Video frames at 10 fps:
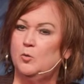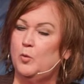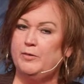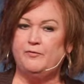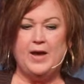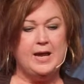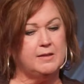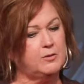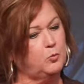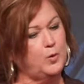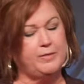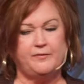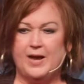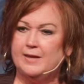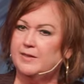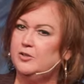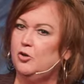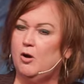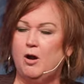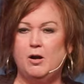with faith, with faith in
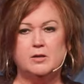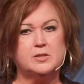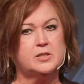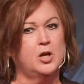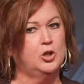your hearts,